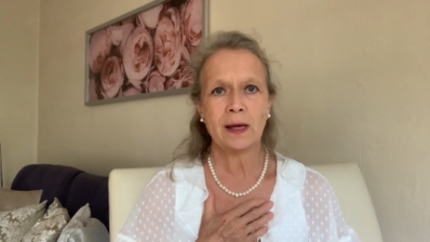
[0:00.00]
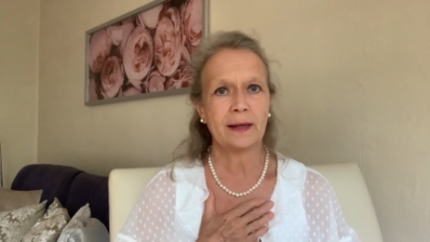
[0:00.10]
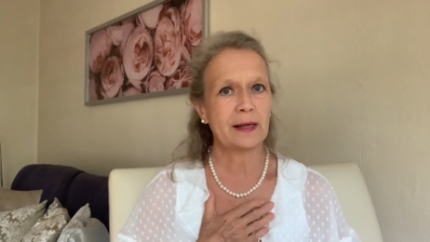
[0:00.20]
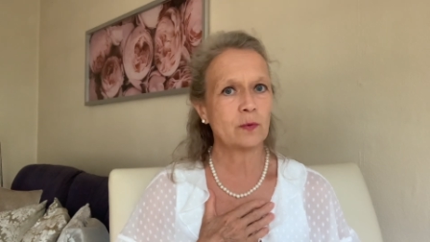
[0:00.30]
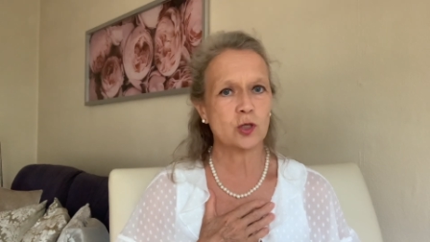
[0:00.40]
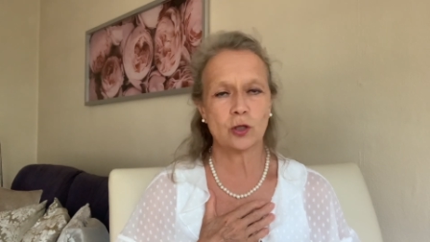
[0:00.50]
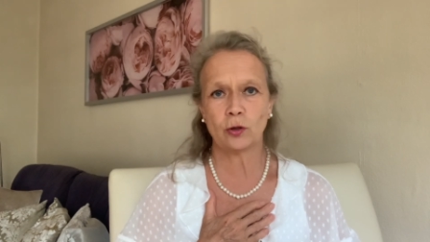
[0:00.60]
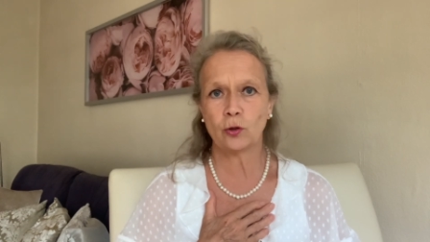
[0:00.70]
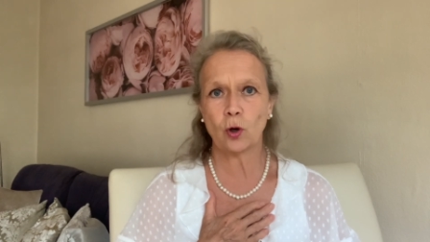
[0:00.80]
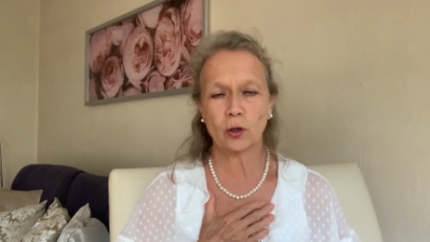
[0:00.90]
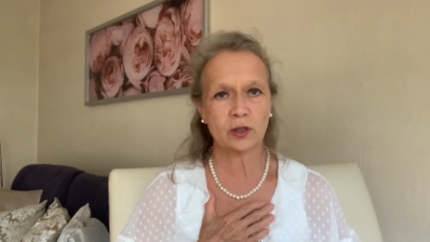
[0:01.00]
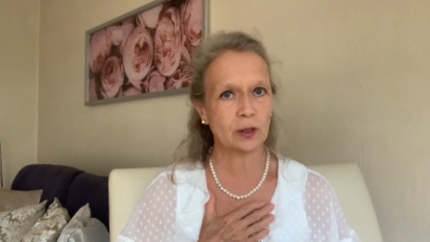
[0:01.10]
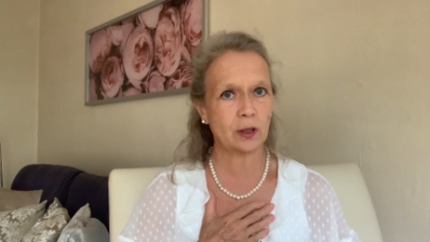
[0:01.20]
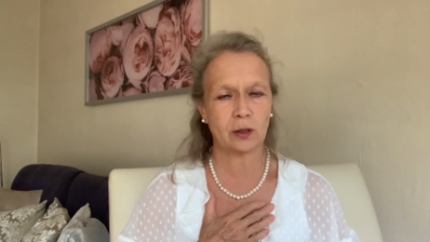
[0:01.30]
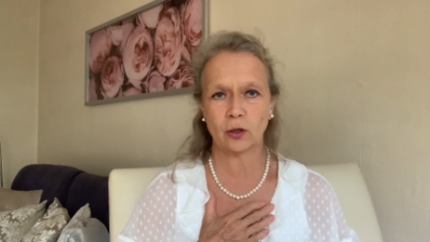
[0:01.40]
There was not,
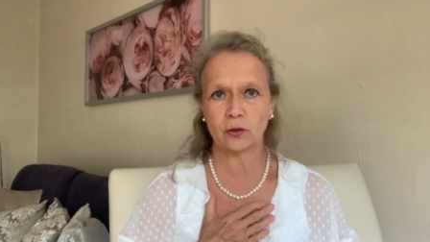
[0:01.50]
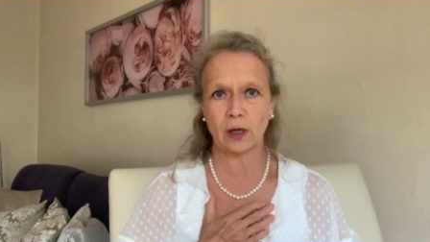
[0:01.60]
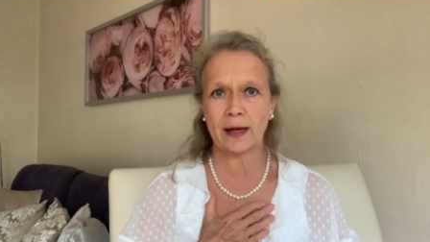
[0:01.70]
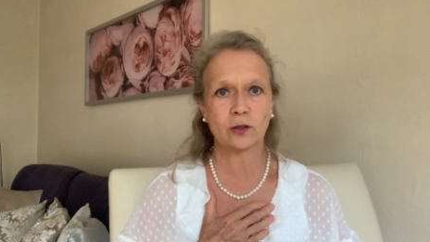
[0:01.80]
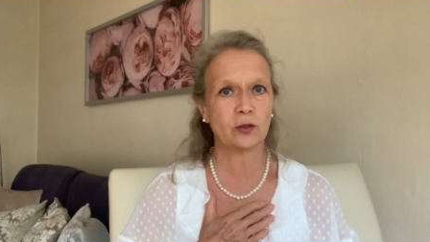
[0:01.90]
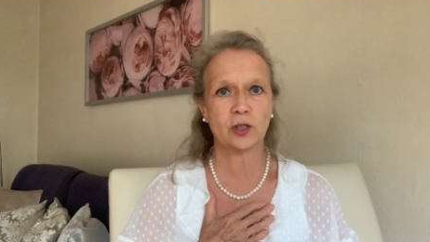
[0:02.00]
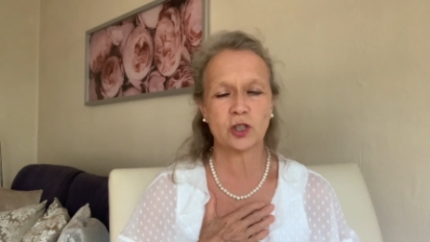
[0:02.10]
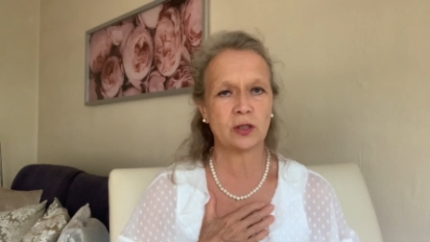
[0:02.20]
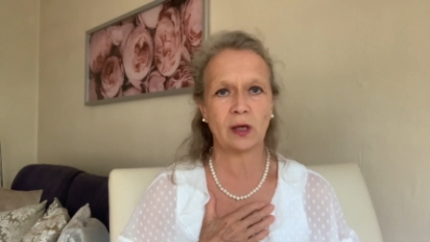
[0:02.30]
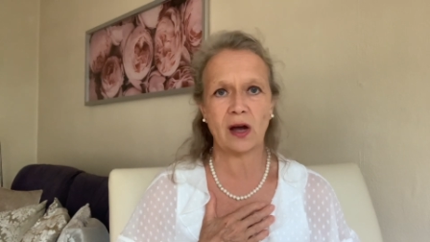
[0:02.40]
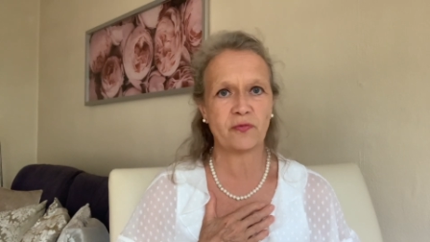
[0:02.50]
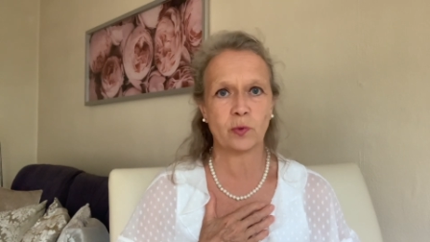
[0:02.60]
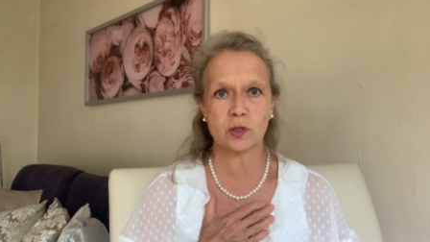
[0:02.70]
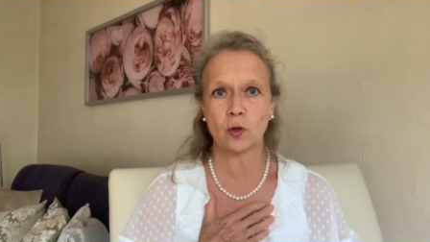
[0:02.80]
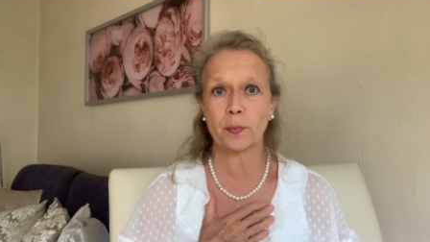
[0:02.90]
con- unconditional love
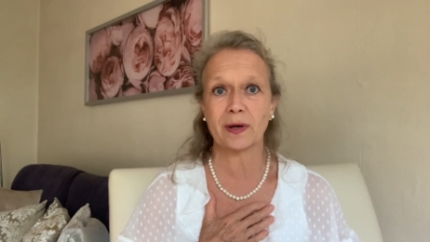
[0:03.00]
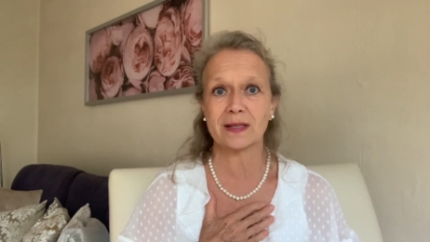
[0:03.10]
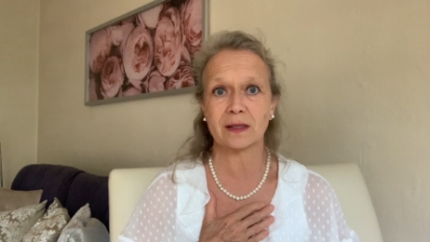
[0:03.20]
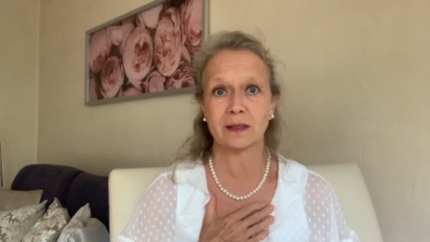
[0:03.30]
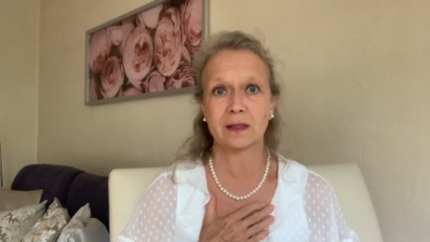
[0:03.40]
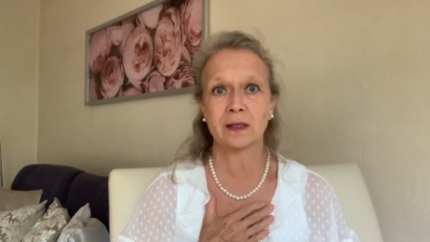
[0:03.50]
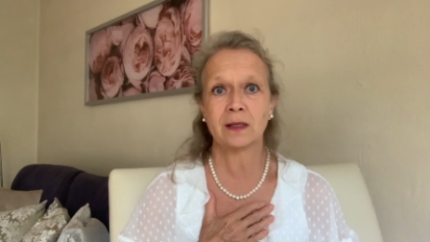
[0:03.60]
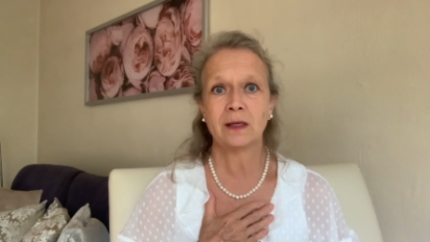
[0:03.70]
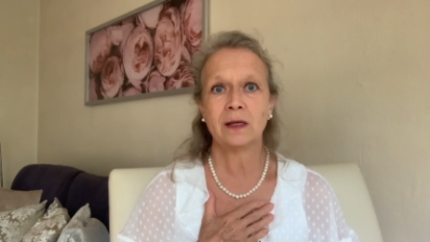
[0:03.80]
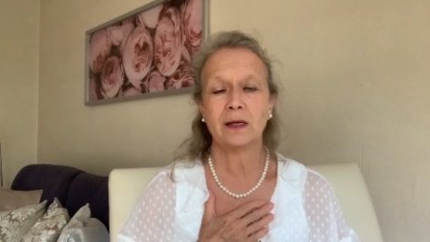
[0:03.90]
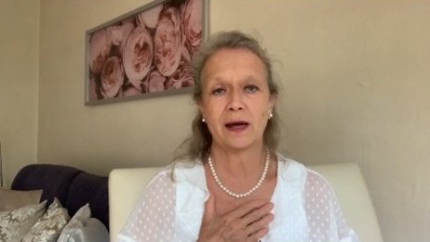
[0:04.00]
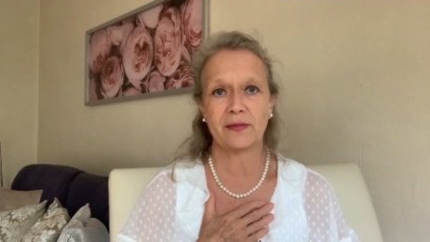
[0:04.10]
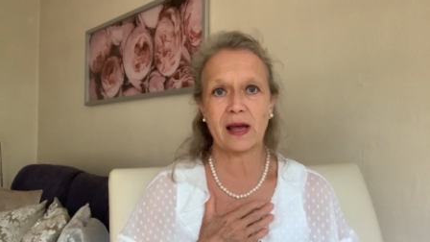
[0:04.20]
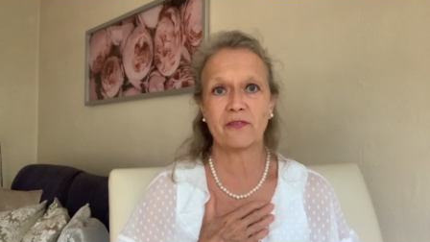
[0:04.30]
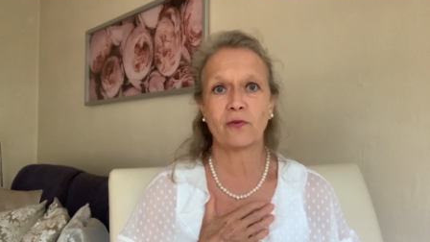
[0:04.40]
was not present. And
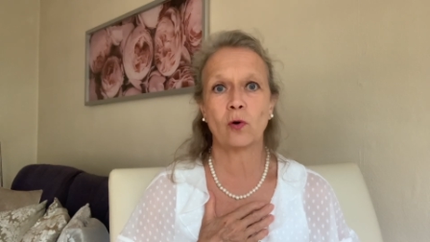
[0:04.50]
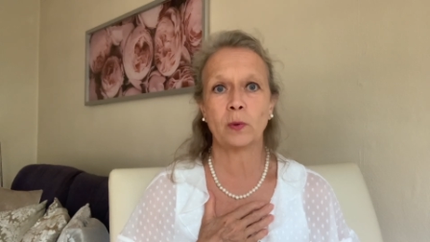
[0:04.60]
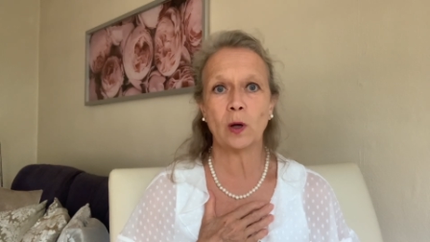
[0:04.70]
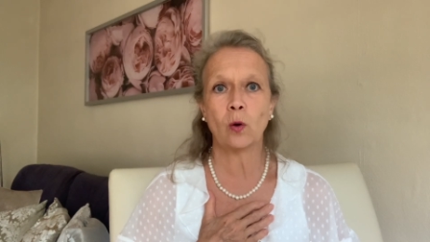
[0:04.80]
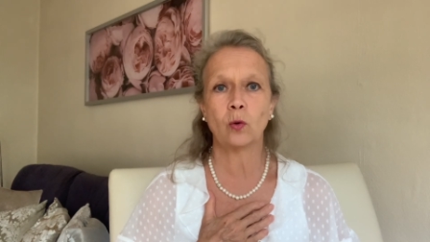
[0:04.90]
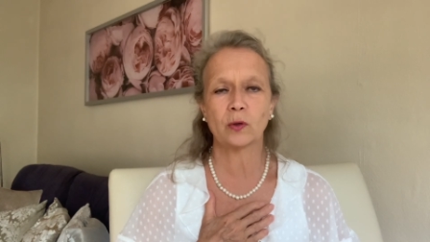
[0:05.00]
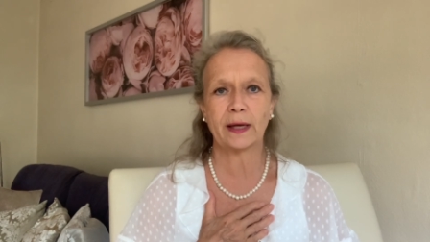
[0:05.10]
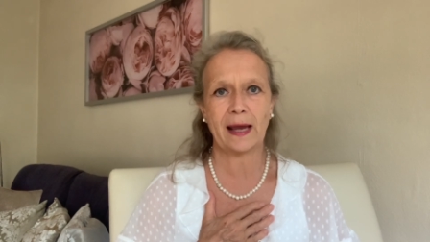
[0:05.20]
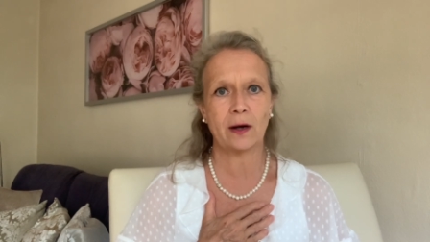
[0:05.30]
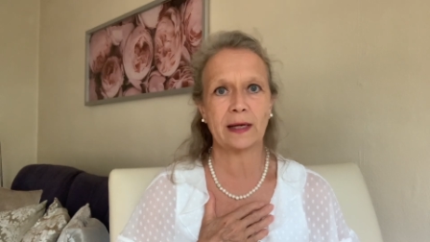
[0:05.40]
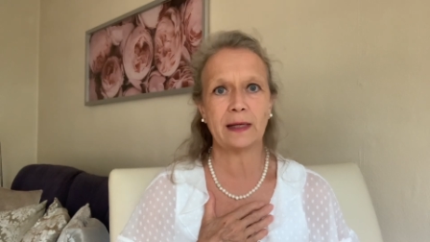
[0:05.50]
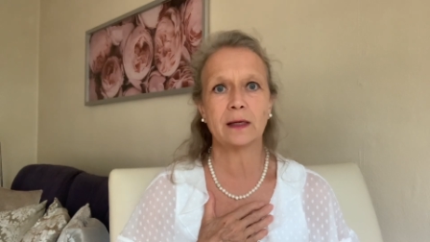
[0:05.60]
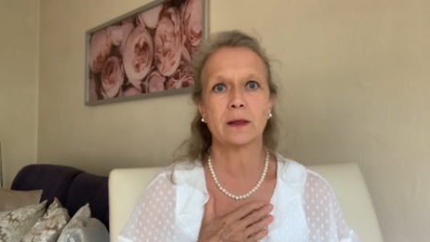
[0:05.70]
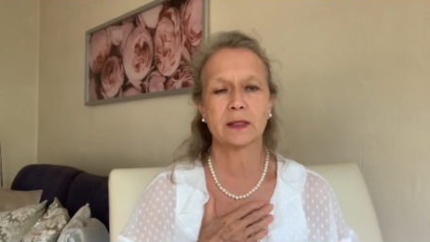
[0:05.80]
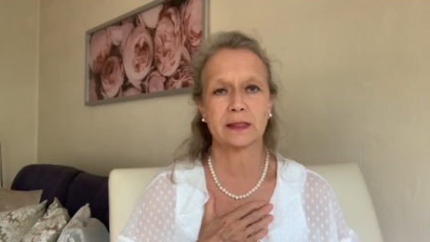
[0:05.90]
therefore we all carry
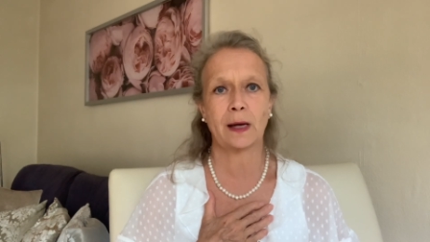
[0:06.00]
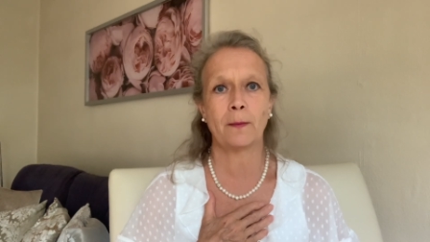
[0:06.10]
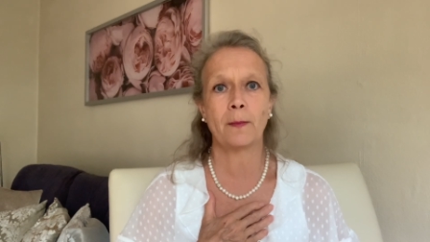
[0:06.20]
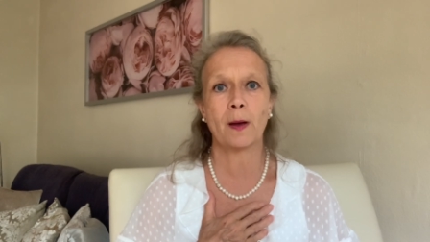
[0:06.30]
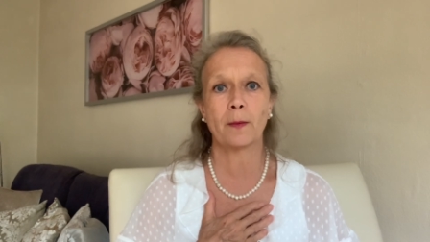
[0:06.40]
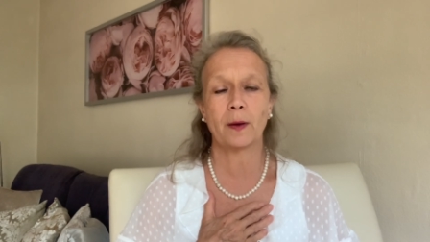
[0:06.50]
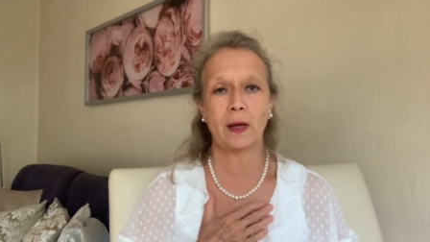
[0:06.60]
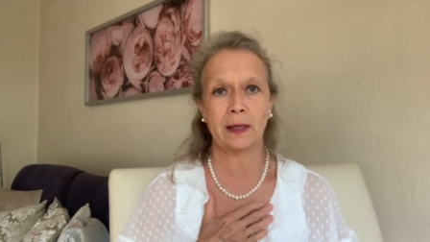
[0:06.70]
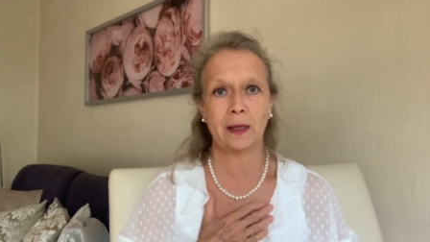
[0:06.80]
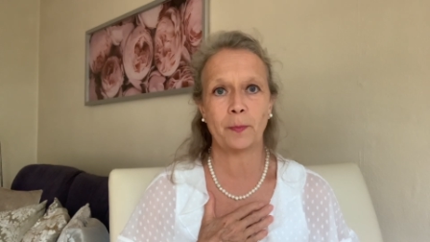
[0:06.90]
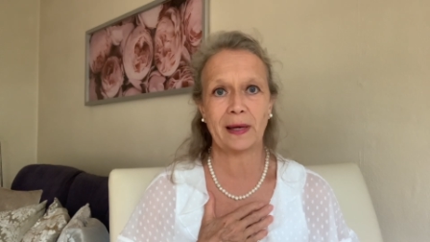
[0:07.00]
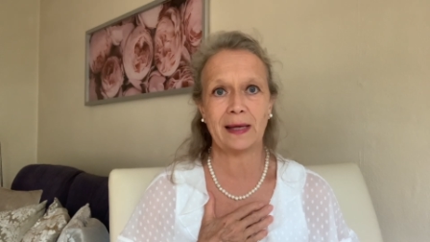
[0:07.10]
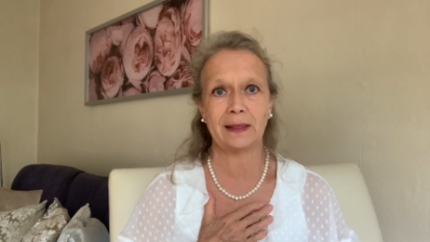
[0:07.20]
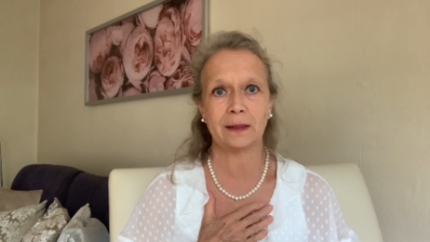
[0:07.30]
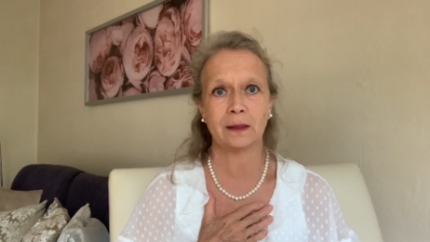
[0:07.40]
some inner
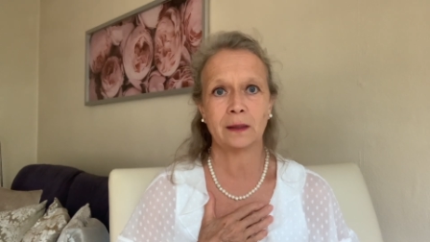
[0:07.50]
pain.